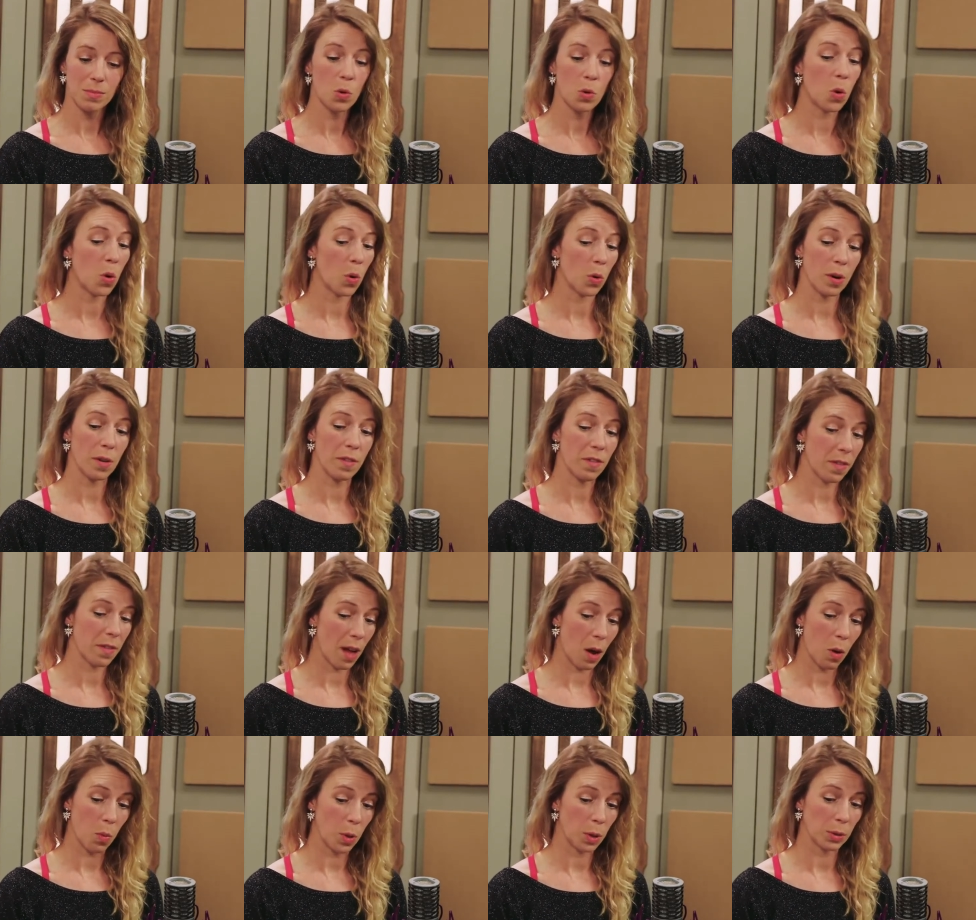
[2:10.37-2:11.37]
Or, if
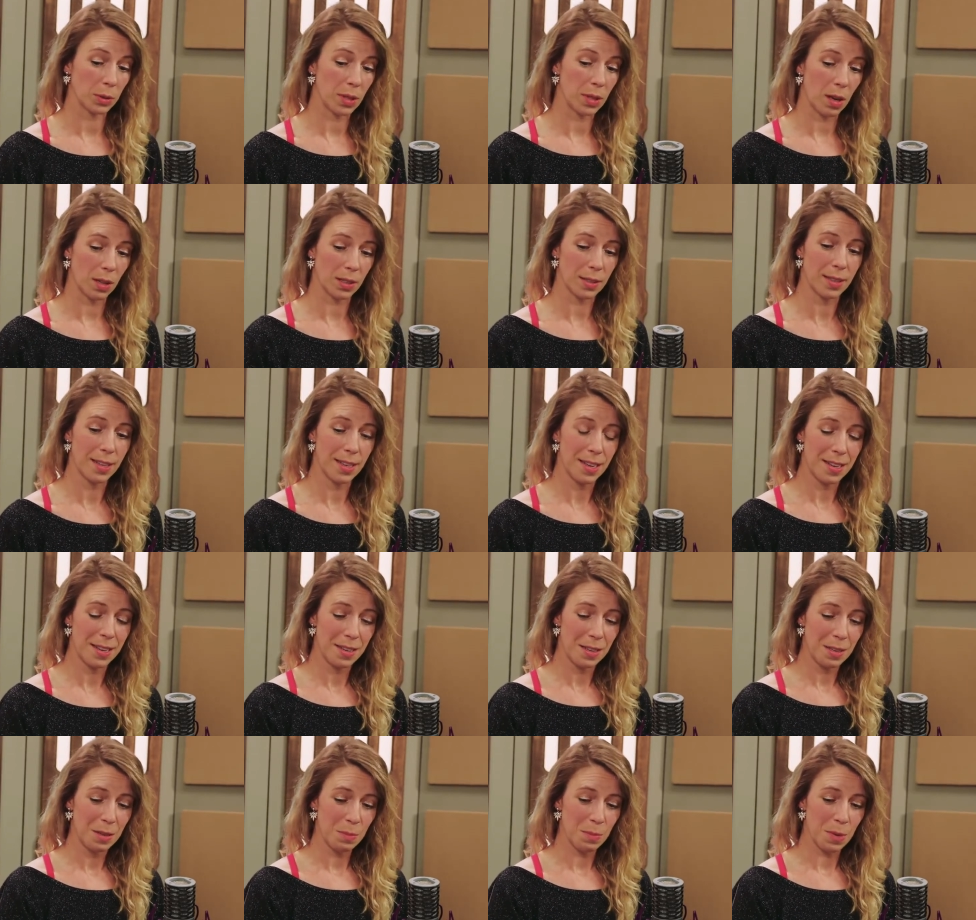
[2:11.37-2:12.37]
thou wilt not,
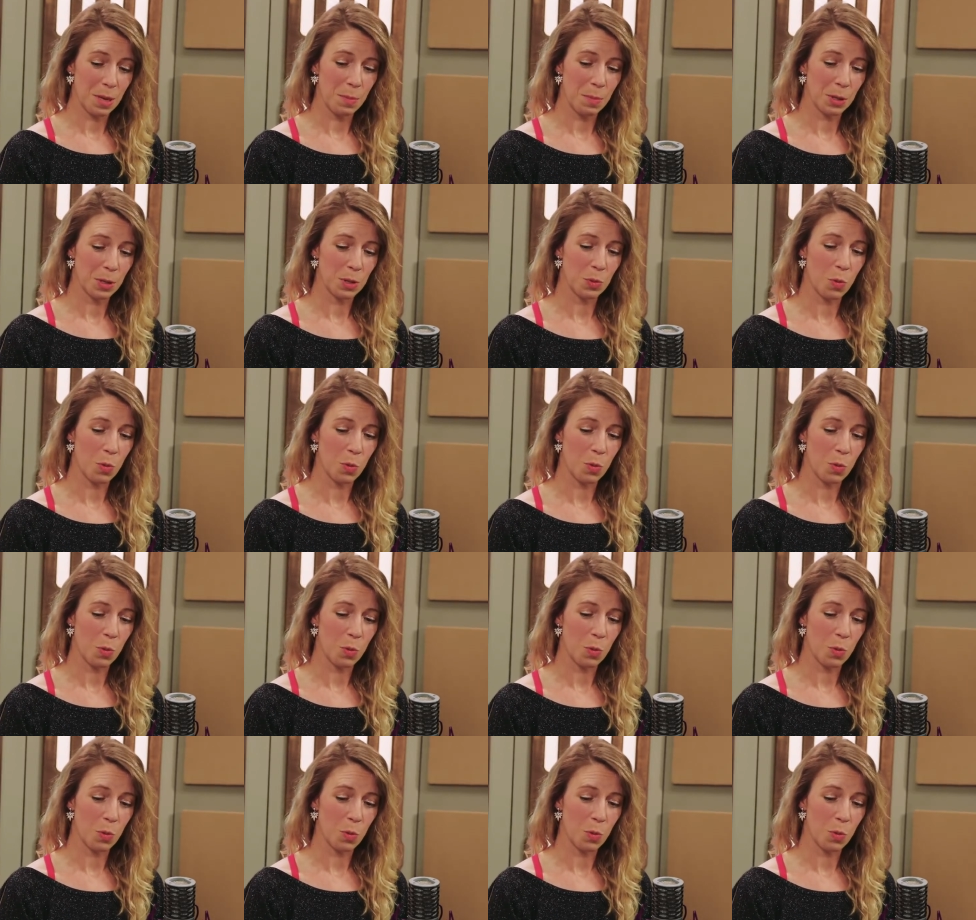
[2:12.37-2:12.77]
be but